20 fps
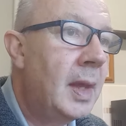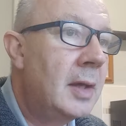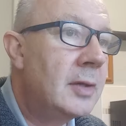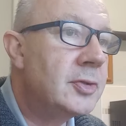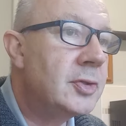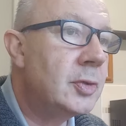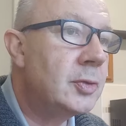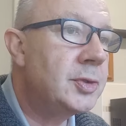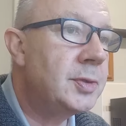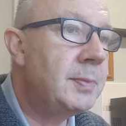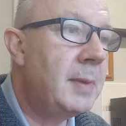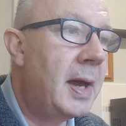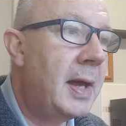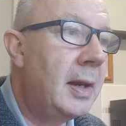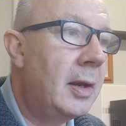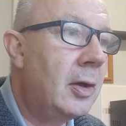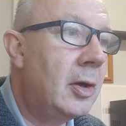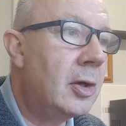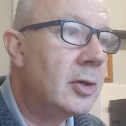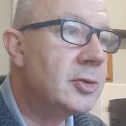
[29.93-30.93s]
So to my
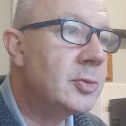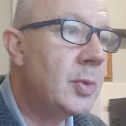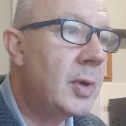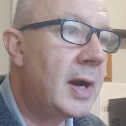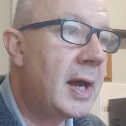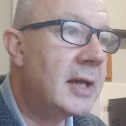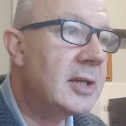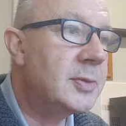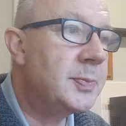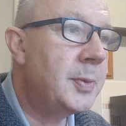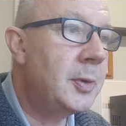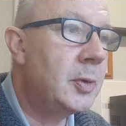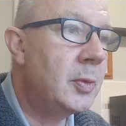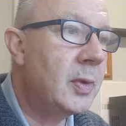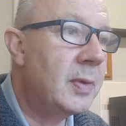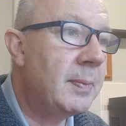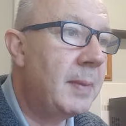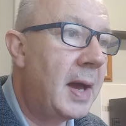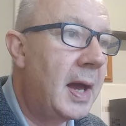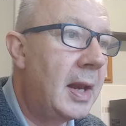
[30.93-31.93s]
lord's, where I spoke
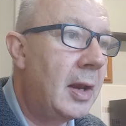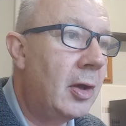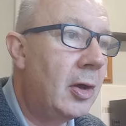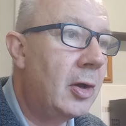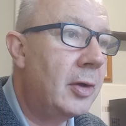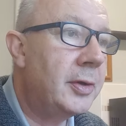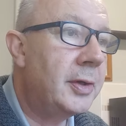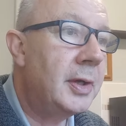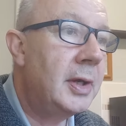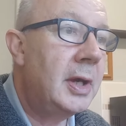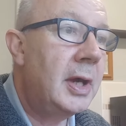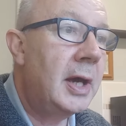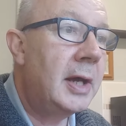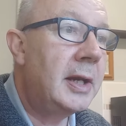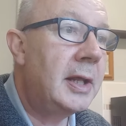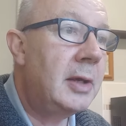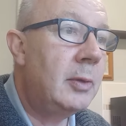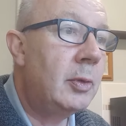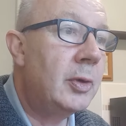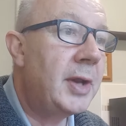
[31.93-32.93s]
with my lord, and
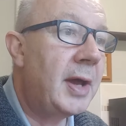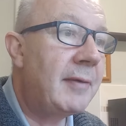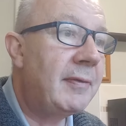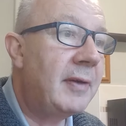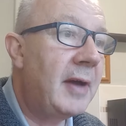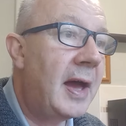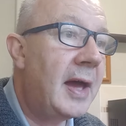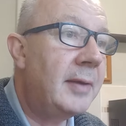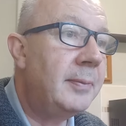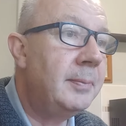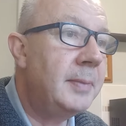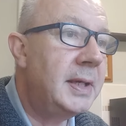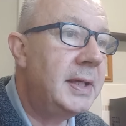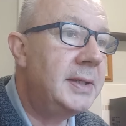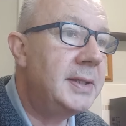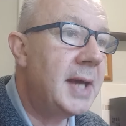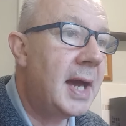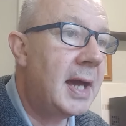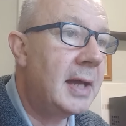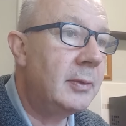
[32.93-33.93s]
he would have had me
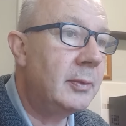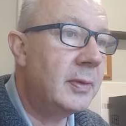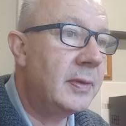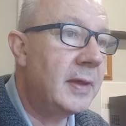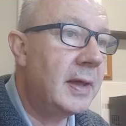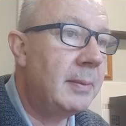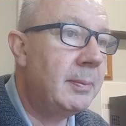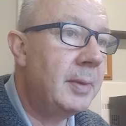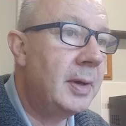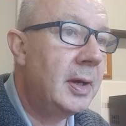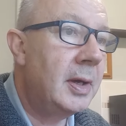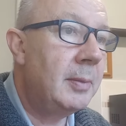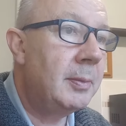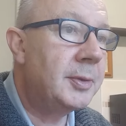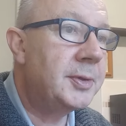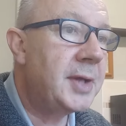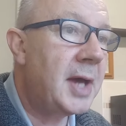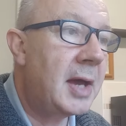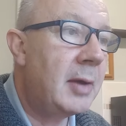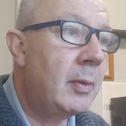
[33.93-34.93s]
dine with him,
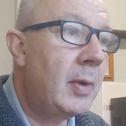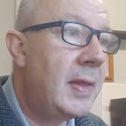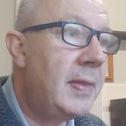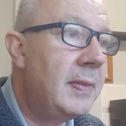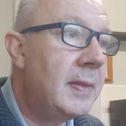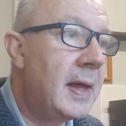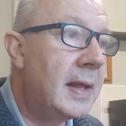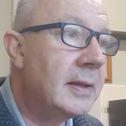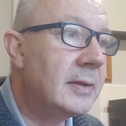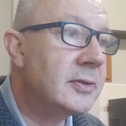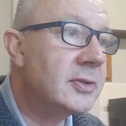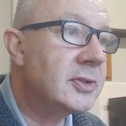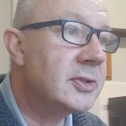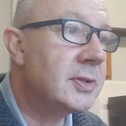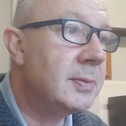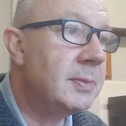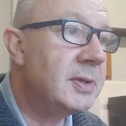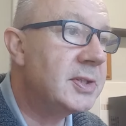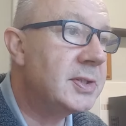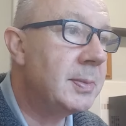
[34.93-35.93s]
but I went thence to
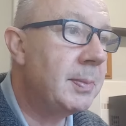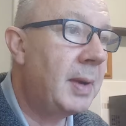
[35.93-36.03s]
Mr.